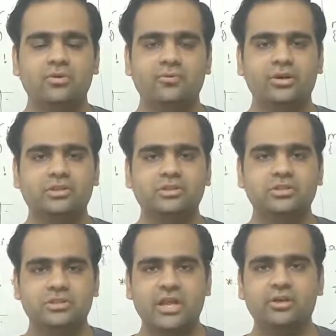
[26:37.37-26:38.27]

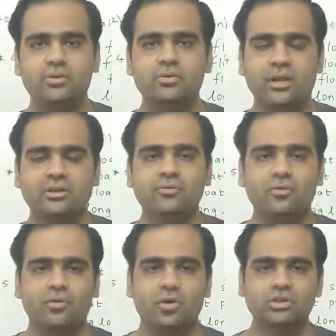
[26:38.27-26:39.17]
friends. Thank you. Thank you
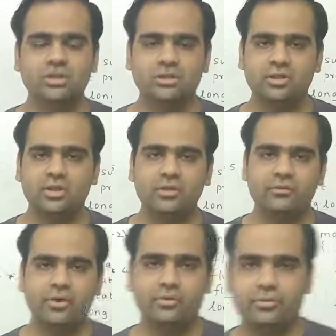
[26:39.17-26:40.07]
for watching this
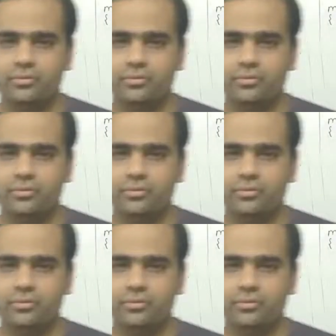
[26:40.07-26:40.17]
video.